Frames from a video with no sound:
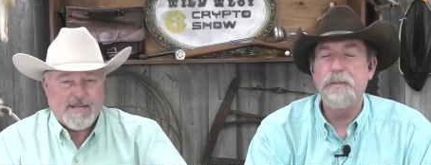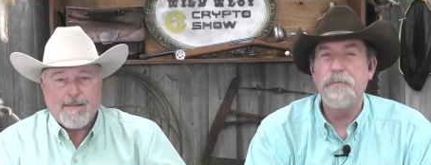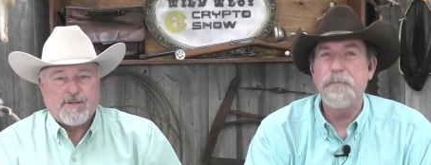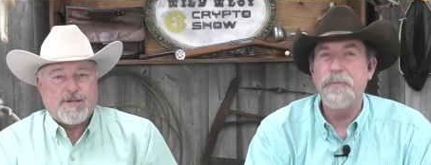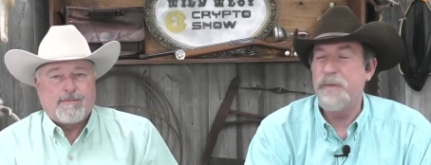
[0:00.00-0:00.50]

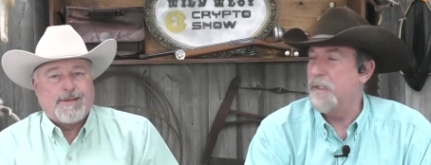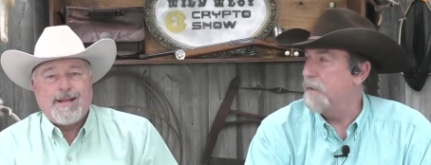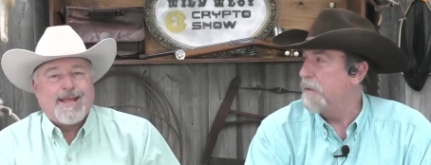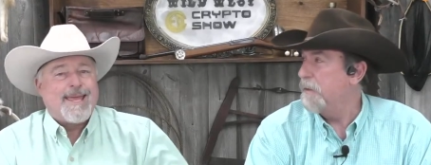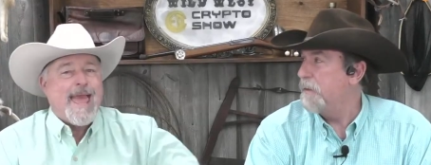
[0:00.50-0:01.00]
Speaker 1: reestablished and
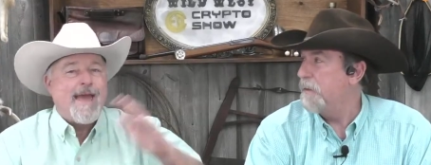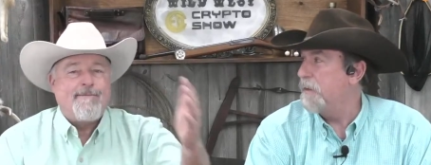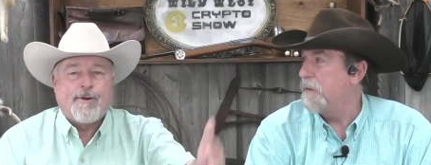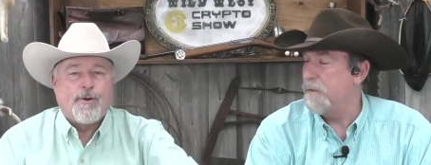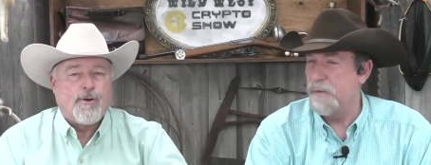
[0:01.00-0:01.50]
everything,
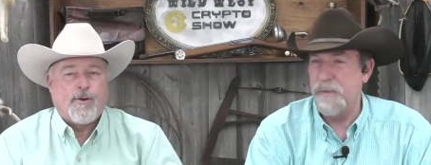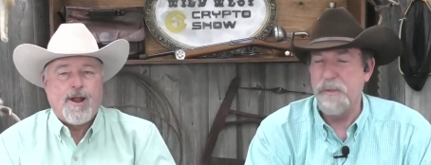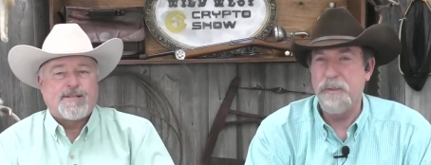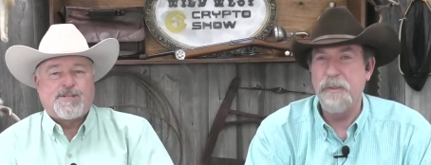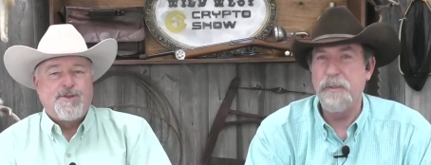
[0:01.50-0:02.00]
gave her her
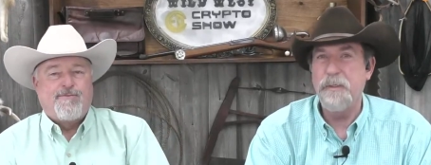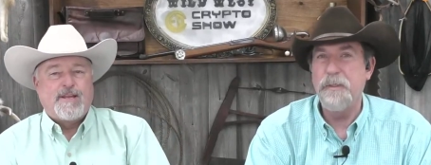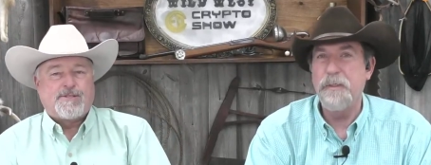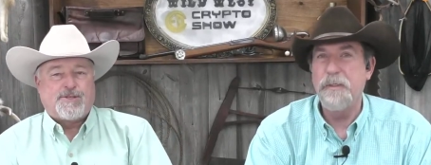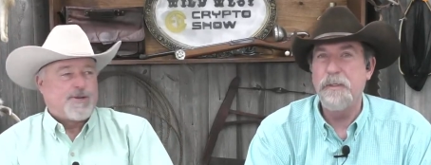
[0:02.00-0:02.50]

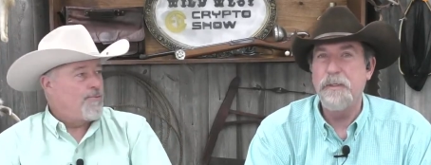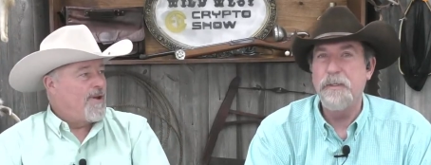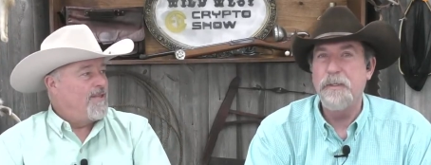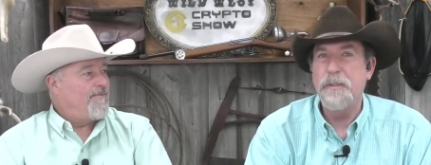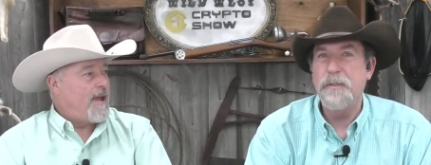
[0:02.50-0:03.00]
SUV so she could
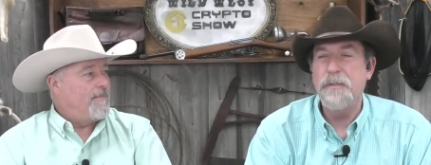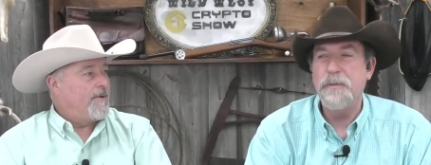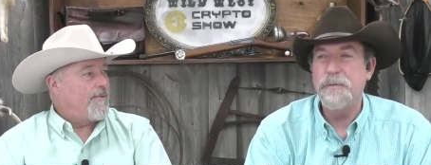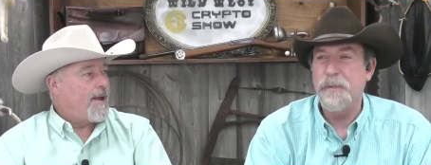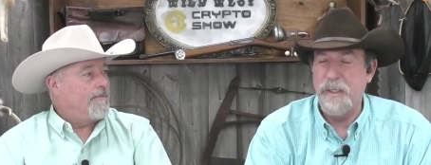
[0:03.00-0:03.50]
run the
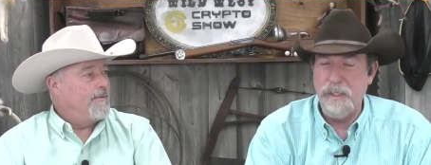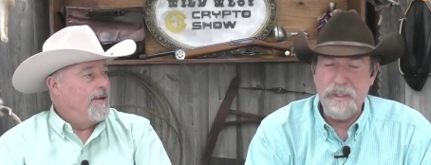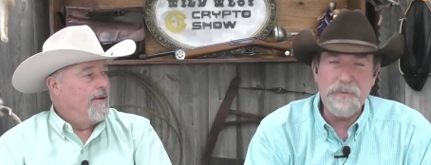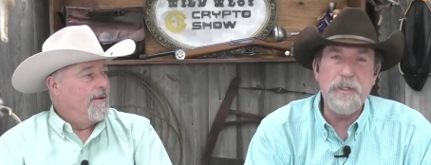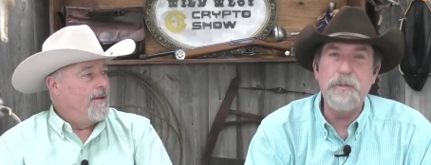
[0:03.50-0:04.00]
family around. Yeah,
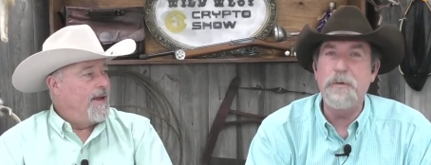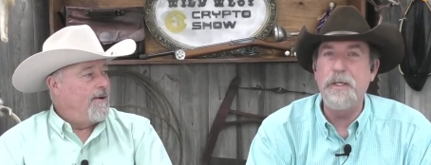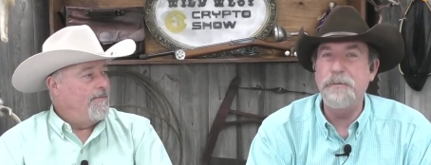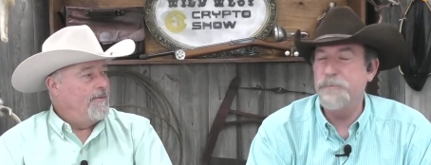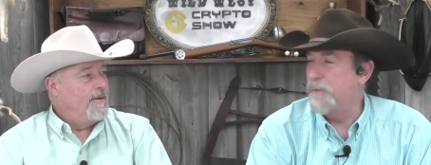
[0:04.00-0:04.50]
I'll tell you. You
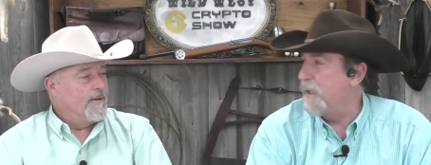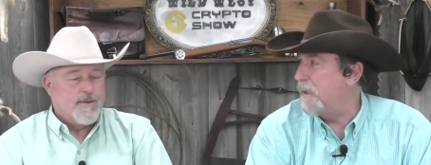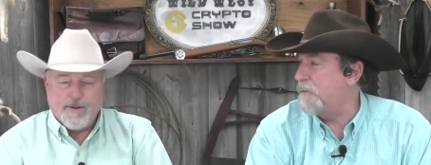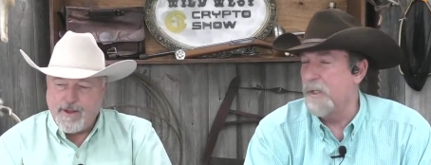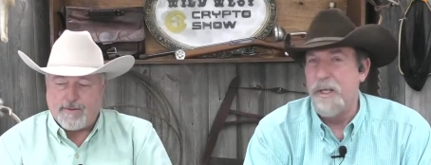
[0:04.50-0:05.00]
that.
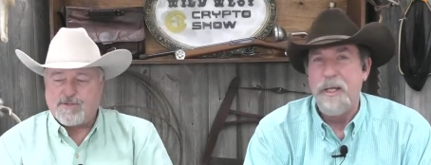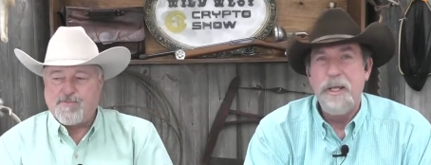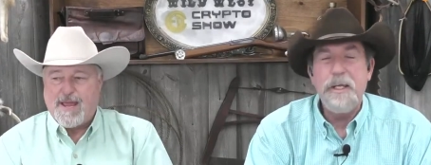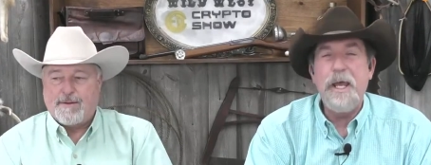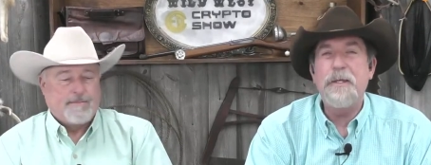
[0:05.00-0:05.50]
know, kudos,
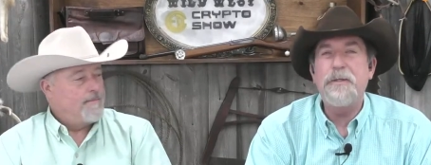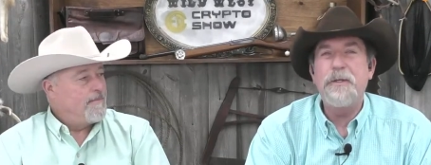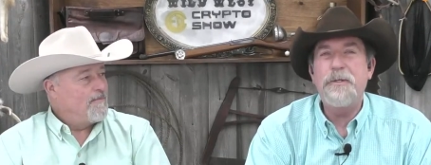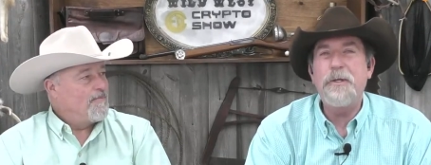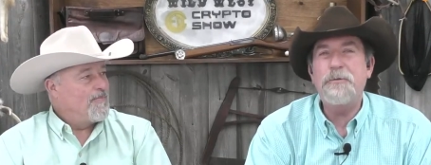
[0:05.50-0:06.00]
man. Yeah,
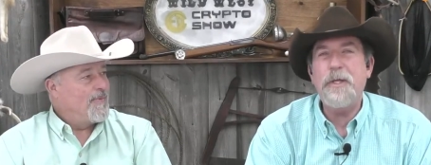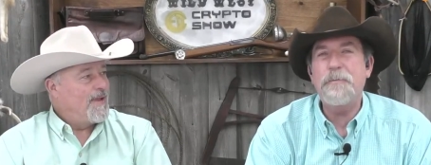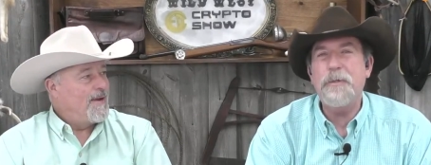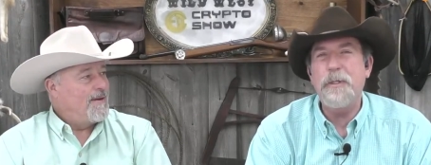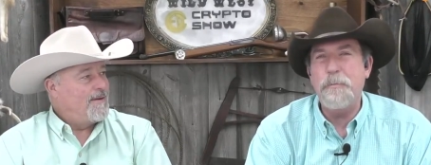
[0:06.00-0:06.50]
Speaker 2: do
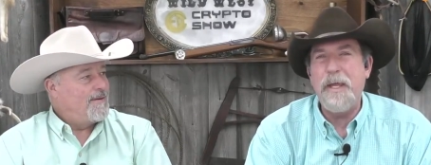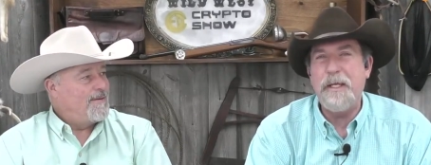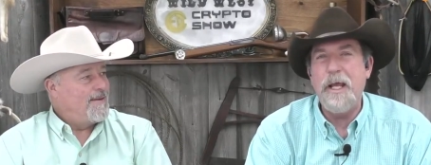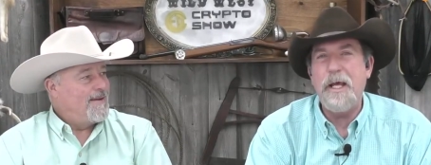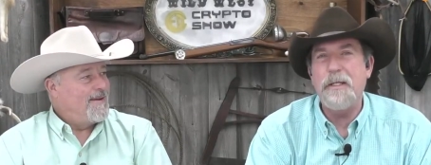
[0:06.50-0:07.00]
something to
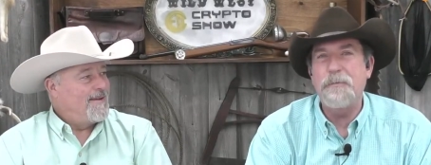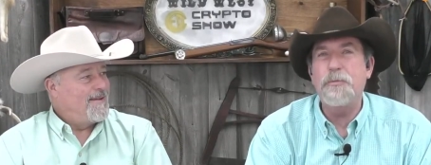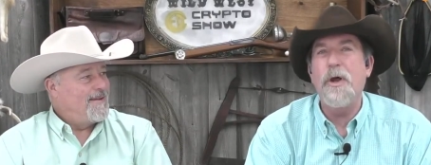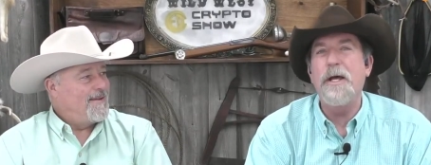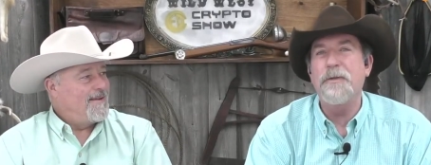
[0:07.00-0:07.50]
make God
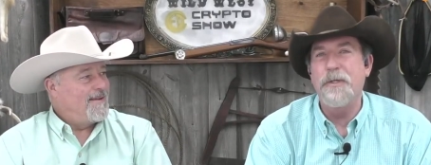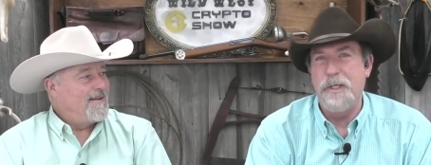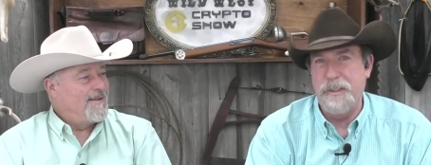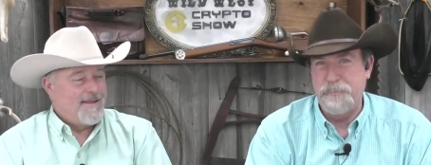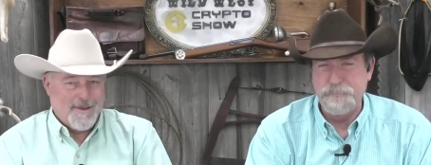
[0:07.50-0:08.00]
proud
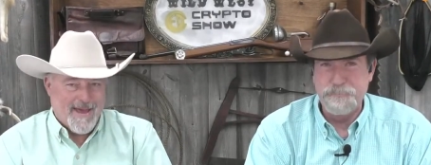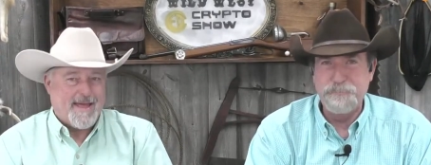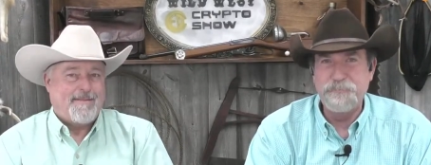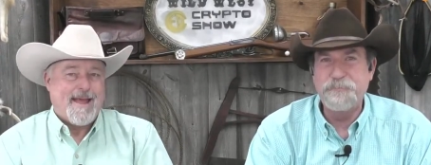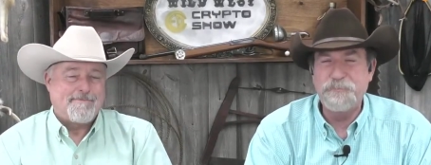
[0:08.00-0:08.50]
today.
Speaker 1: You
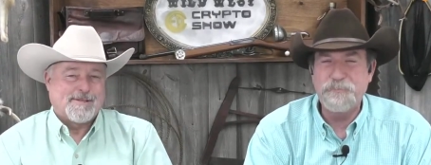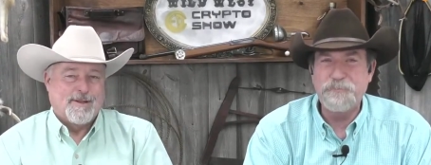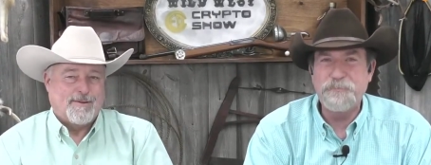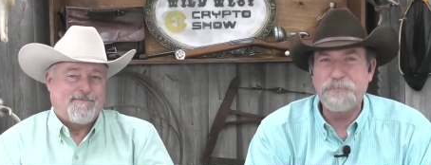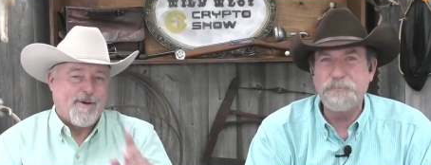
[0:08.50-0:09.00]
bet.
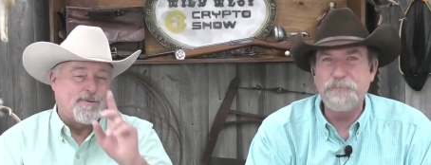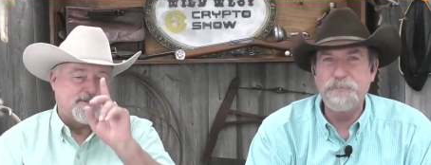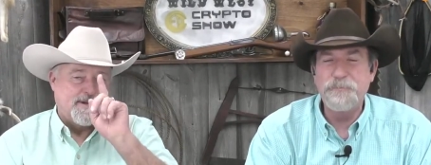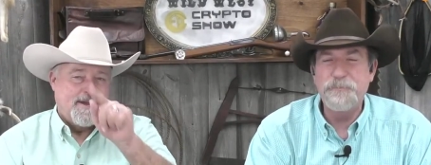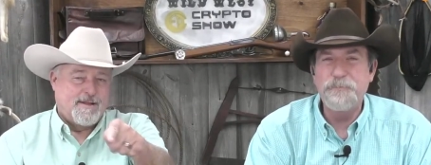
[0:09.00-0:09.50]
Absolutely.
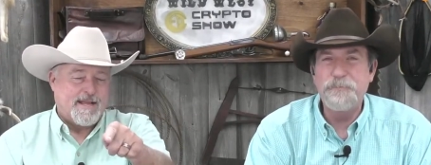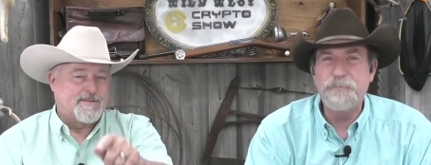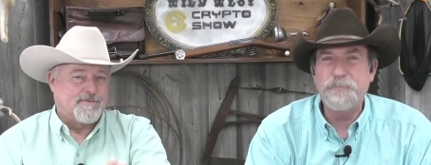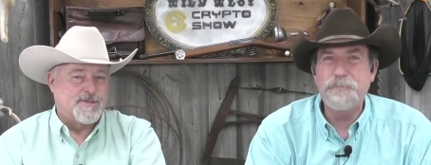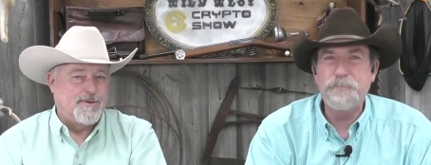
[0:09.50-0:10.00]
Folks,
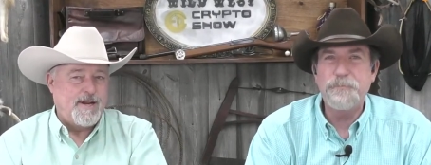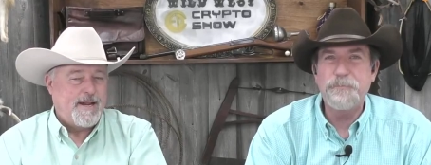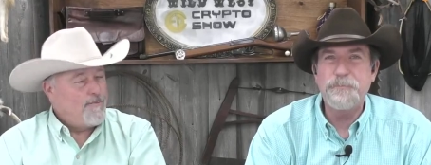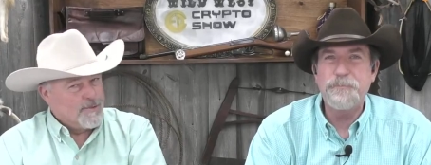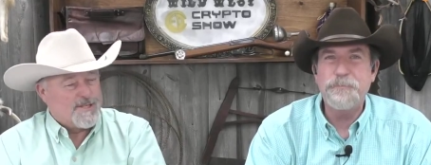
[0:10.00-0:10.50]
thanks for
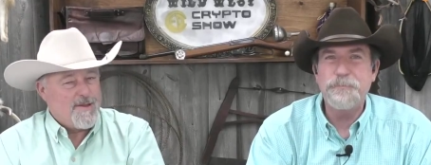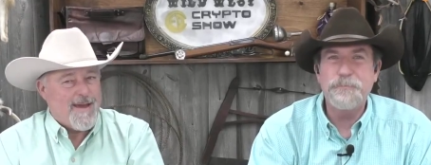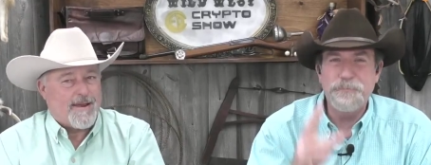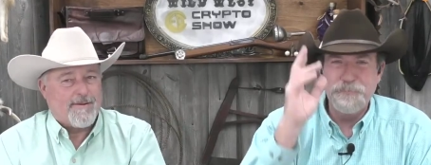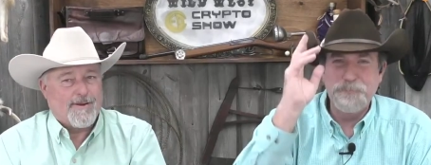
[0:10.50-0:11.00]
tuning in. We'll see you
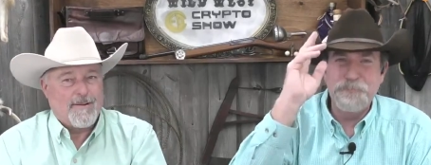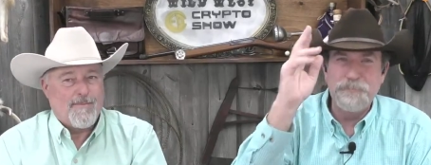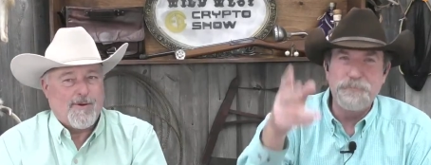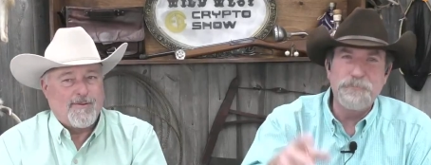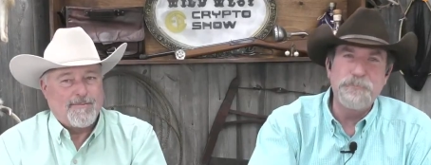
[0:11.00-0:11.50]
back here again
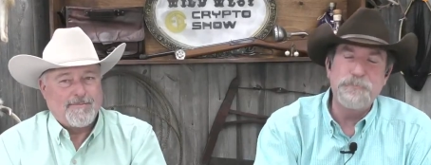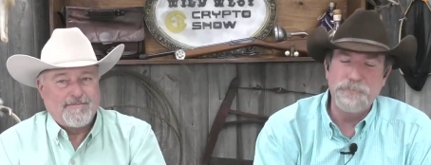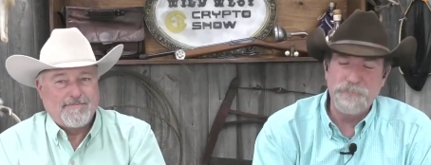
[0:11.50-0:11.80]
tomorrow.